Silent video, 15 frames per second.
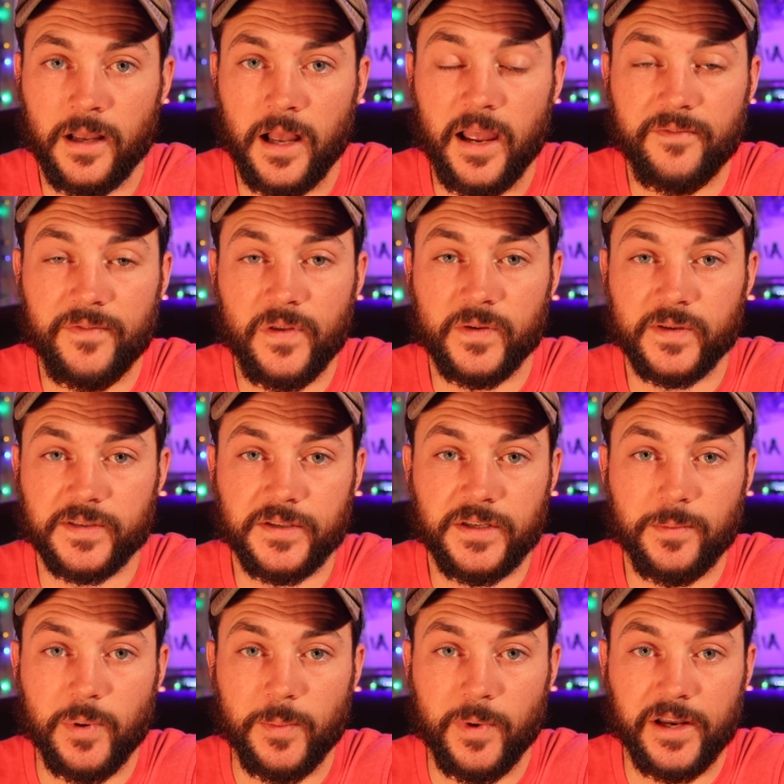I fell
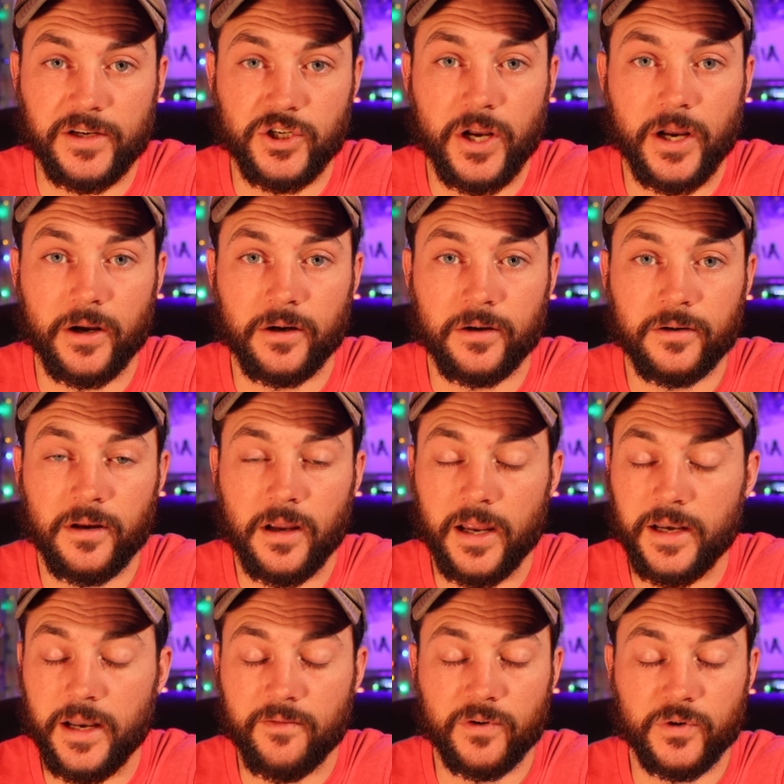asleep in my chair.
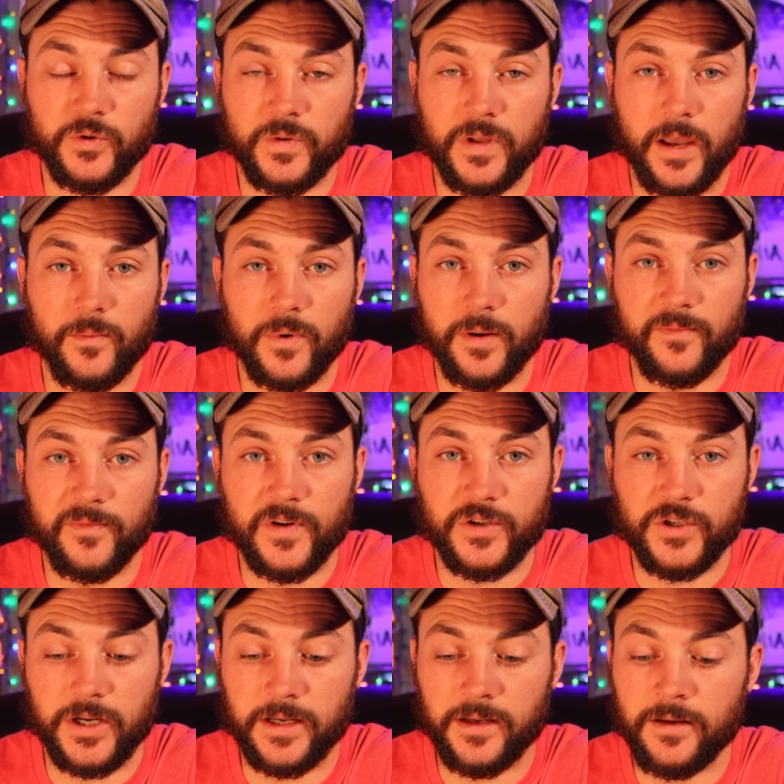I never do that when I'm
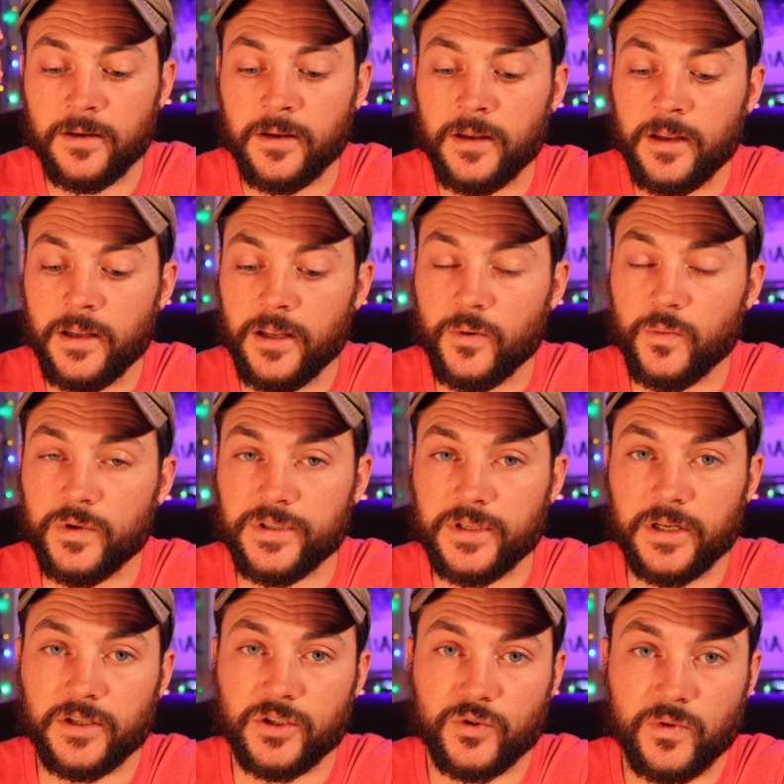fishing. It was
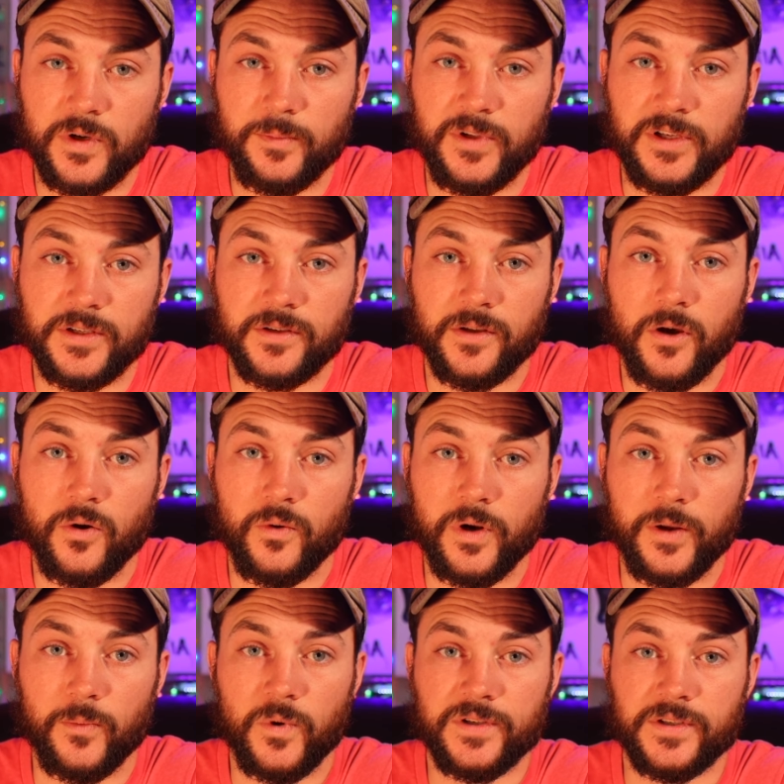extremely slow
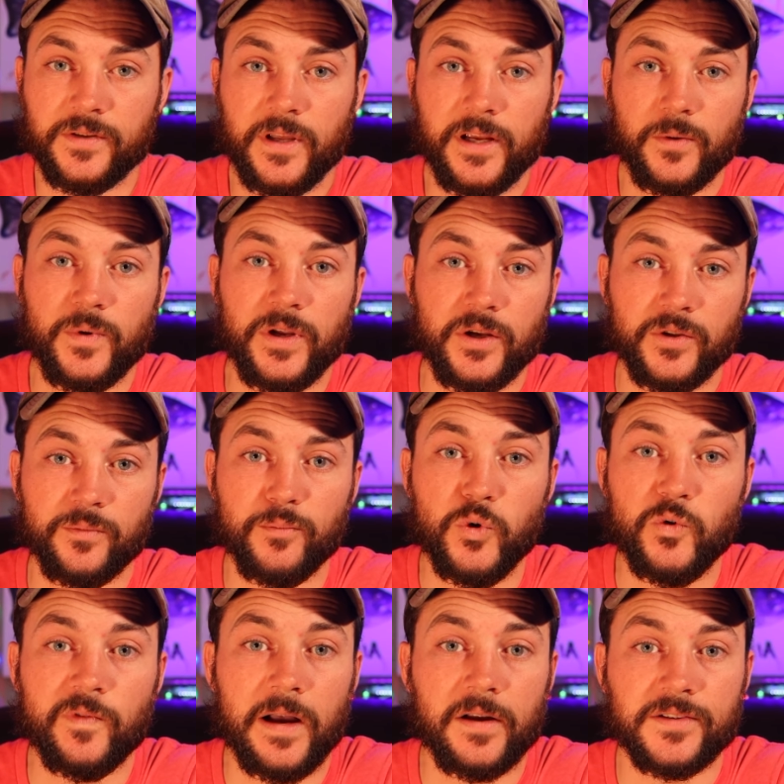and it wasn't like we could
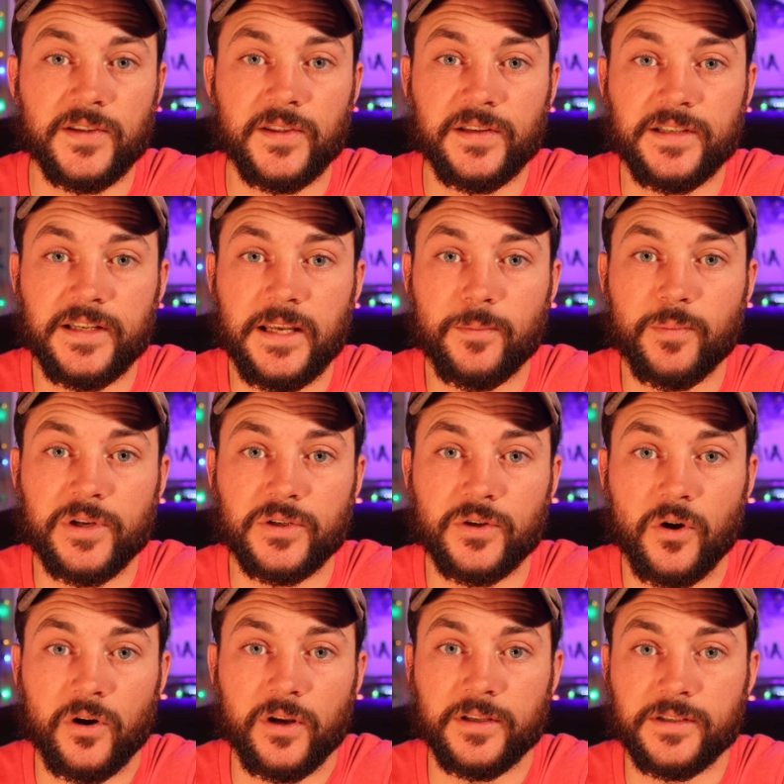move out to the deep and
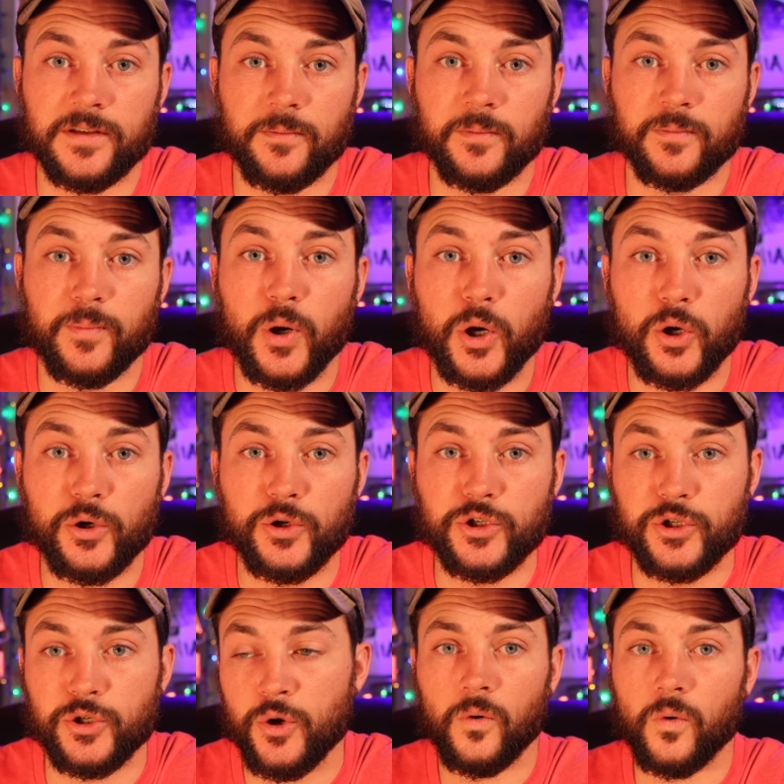target some
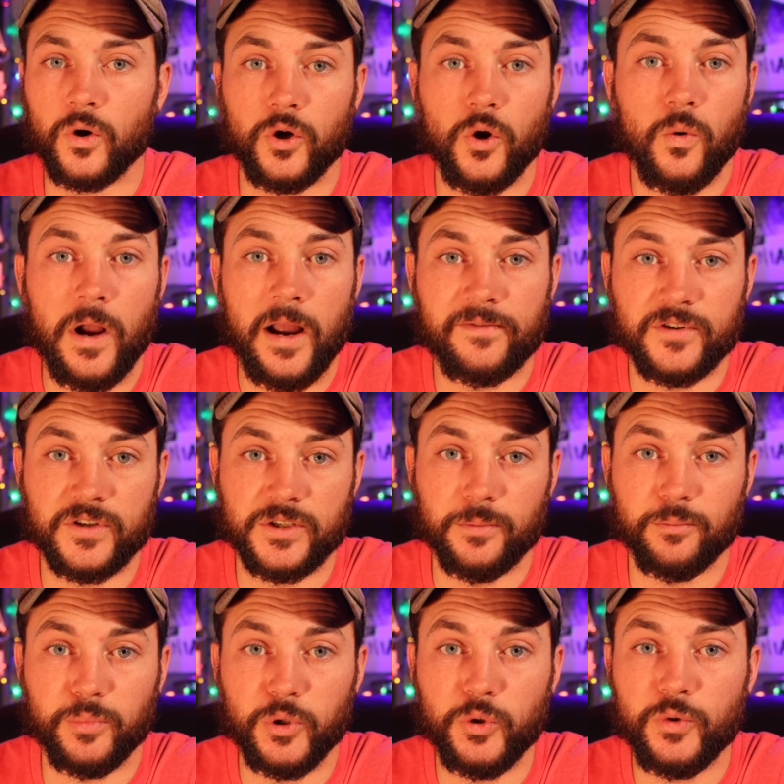perch or go after
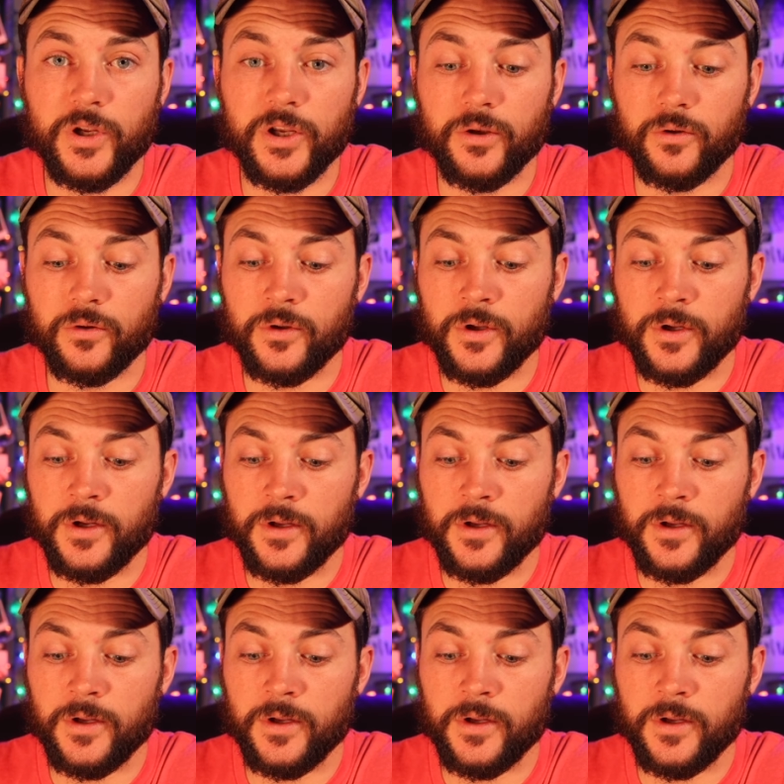some bluegill.